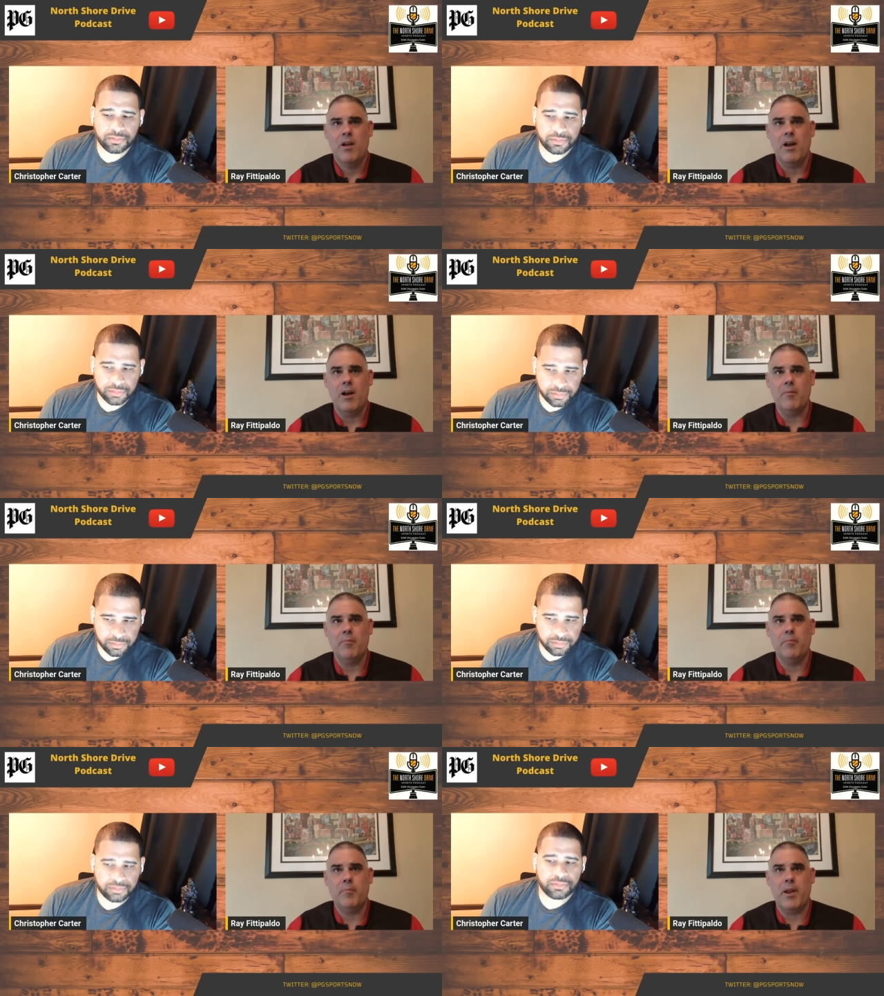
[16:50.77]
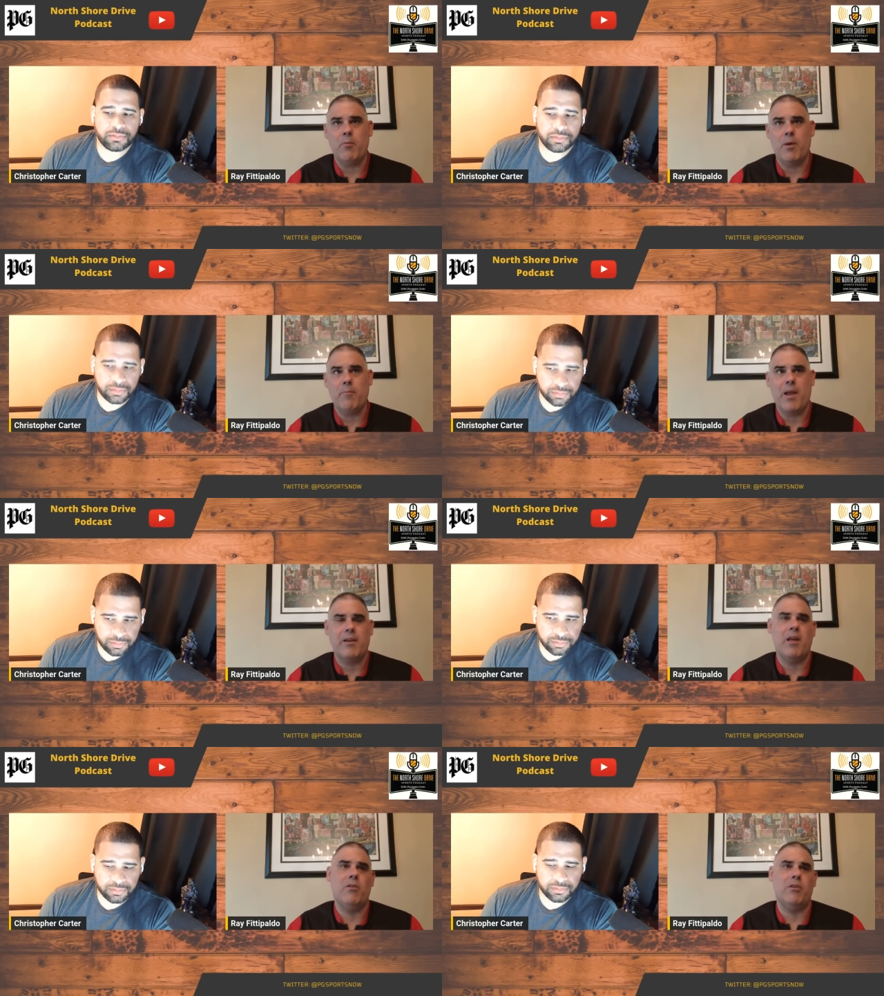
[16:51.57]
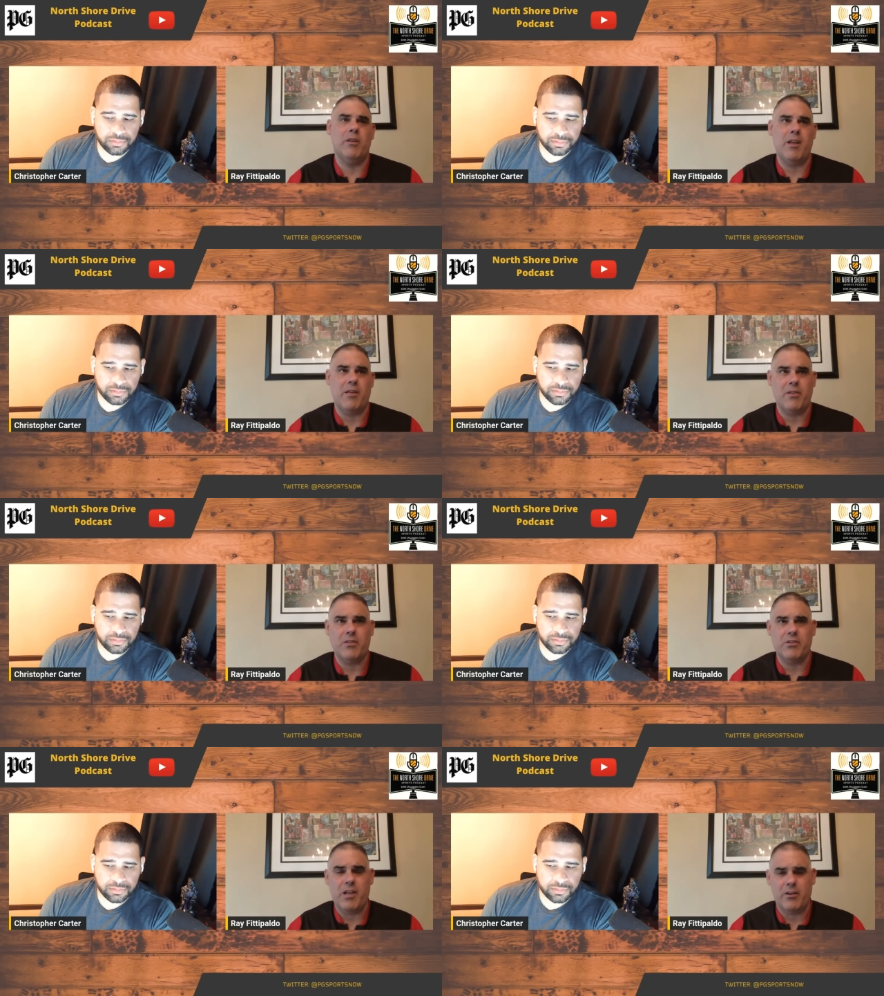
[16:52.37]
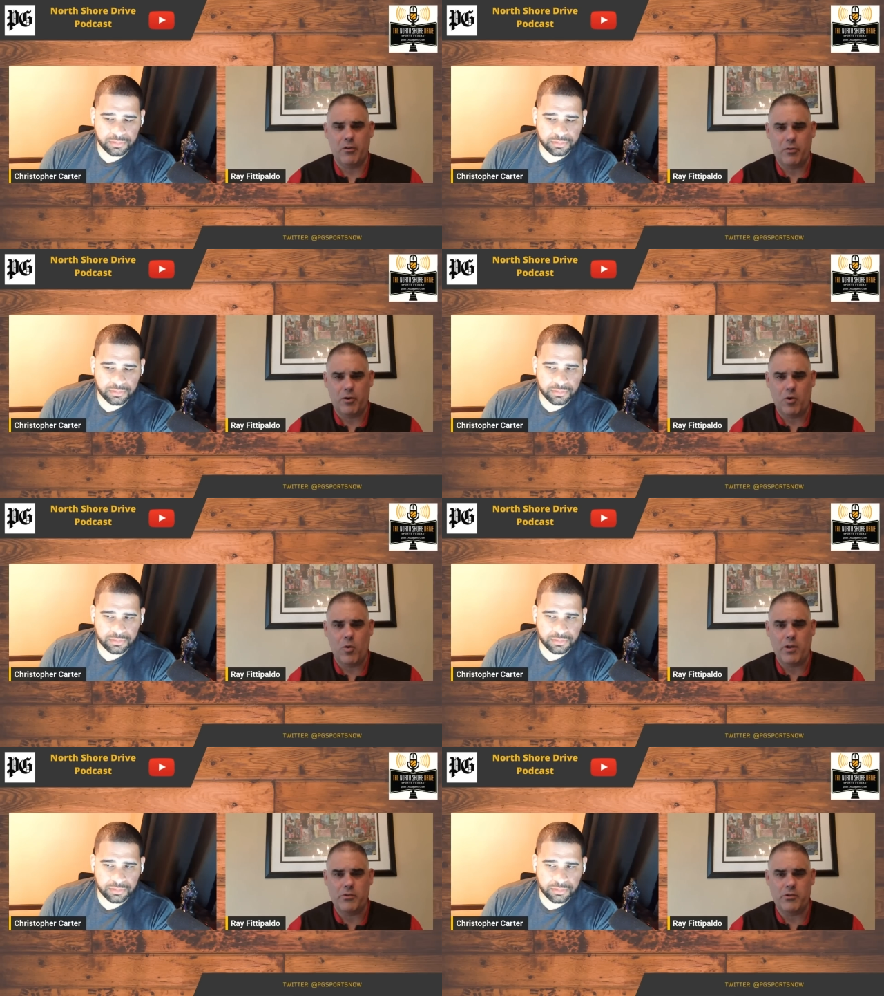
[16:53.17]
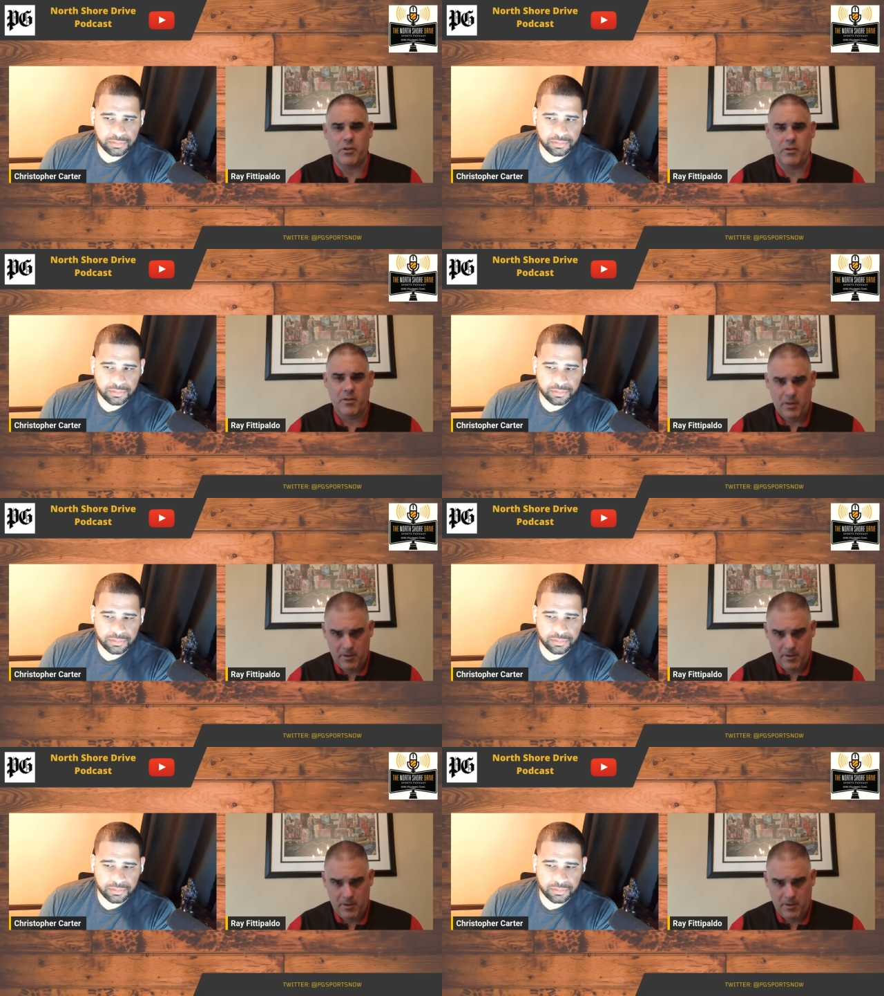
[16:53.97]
Speaker 1: Um, but I went back and I looked today. I think the second or third question